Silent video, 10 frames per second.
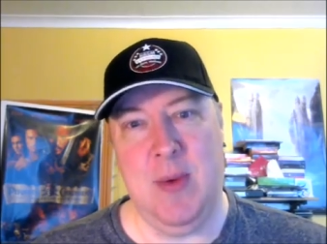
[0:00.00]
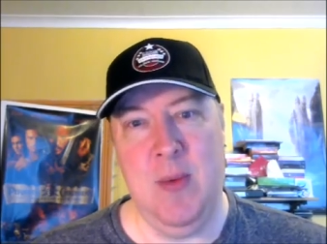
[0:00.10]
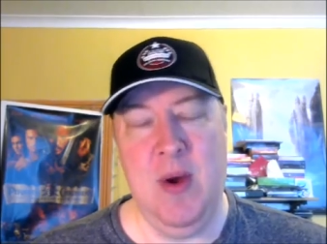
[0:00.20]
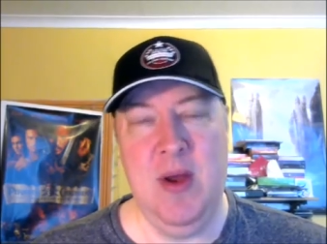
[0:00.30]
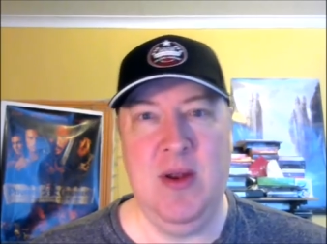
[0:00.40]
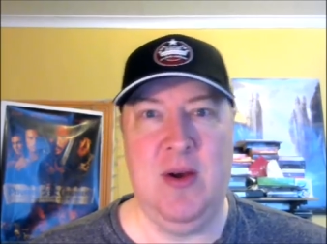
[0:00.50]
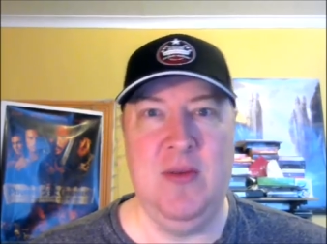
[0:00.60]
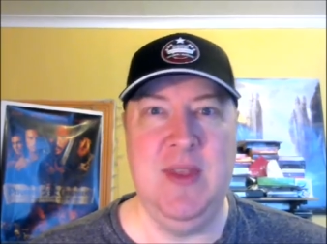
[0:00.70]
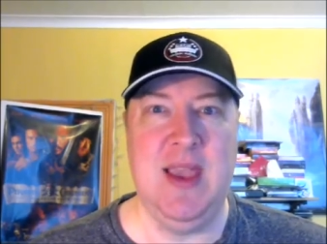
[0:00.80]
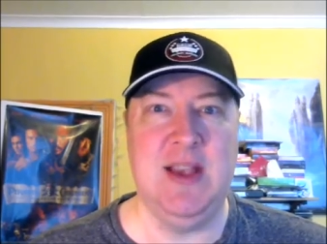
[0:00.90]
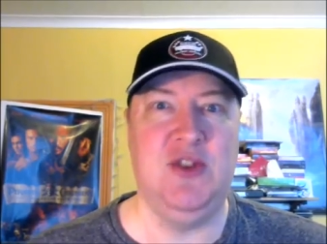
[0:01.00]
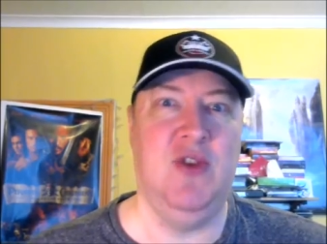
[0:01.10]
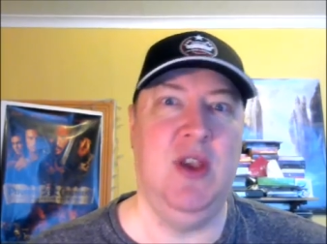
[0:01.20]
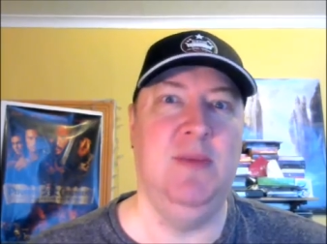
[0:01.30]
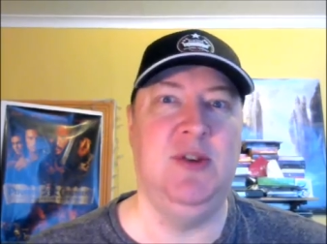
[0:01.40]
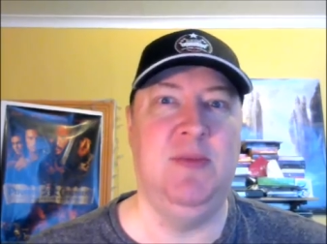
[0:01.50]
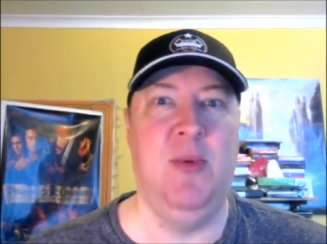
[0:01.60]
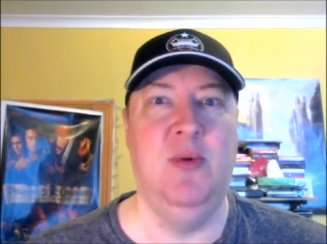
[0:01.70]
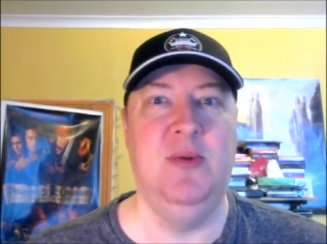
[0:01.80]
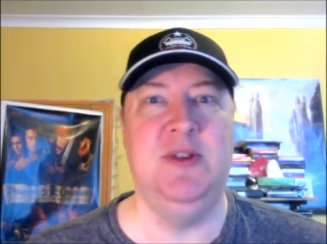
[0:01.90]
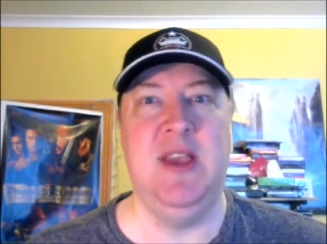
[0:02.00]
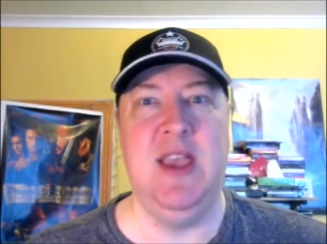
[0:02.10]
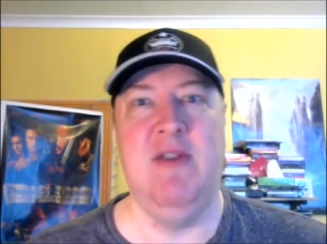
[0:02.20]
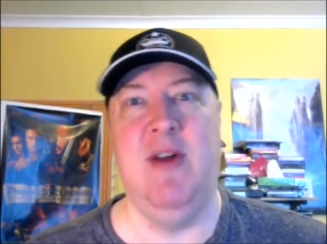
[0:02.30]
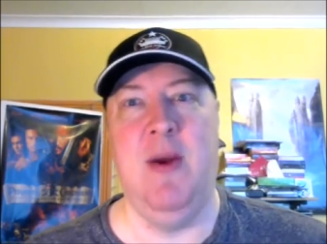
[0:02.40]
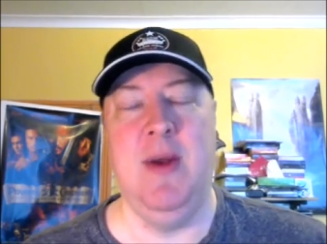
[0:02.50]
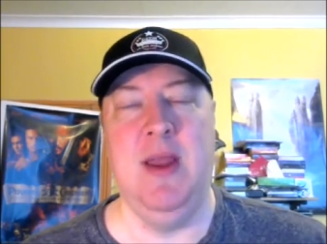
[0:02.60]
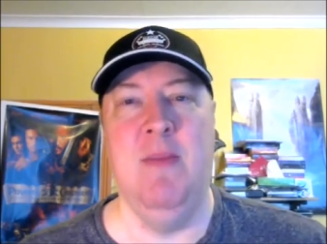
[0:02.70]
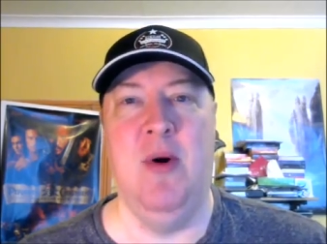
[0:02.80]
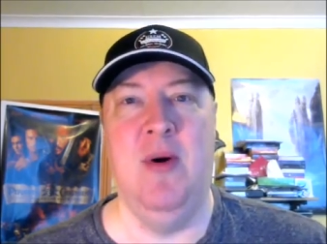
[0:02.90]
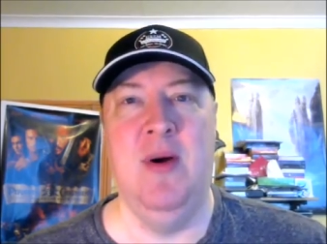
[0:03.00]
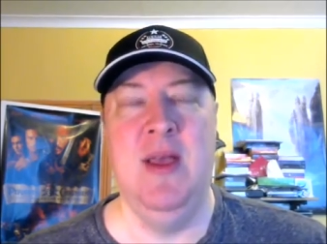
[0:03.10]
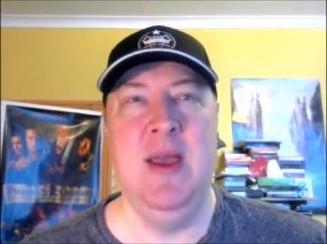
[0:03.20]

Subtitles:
We weren't on the extreme sports hero anymore.